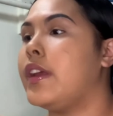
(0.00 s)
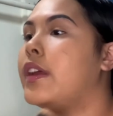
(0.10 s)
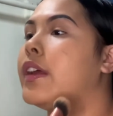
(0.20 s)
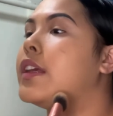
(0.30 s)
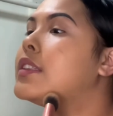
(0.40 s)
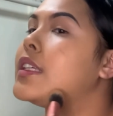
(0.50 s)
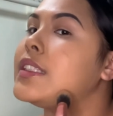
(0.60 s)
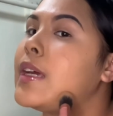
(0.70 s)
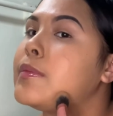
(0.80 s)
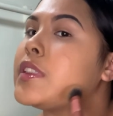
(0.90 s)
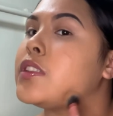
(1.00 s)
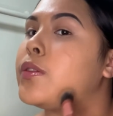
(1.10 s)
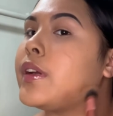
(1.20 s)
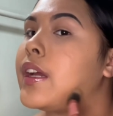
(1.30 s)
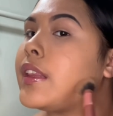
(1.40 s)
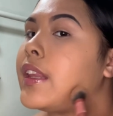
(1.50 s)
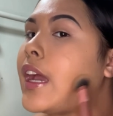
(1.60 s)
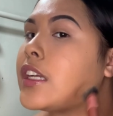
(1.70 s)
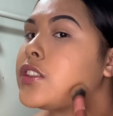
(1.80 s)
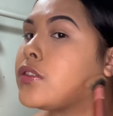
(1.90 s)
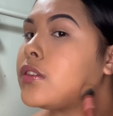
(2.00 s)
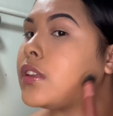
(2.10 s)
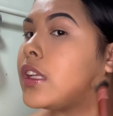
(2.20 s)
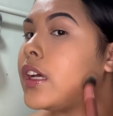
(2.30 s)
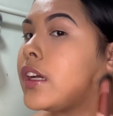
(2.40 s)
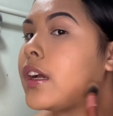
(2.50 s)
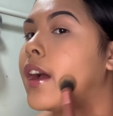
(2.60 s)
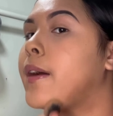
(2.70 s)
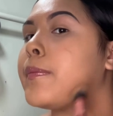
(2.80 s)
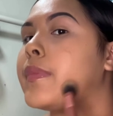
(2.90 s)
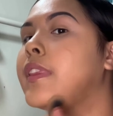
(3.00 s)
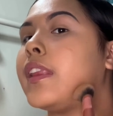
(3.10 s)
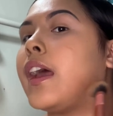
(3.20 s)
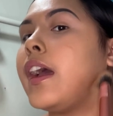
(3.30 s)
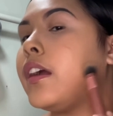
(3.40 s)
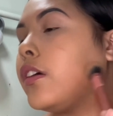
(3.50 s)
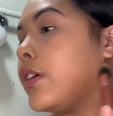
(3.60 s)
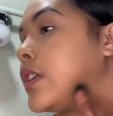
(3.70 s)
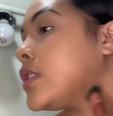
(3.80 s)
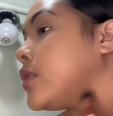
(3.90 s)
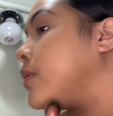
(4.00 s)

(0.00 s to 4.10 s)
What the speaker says: And since I'm just doing a natural look, I'm not going to be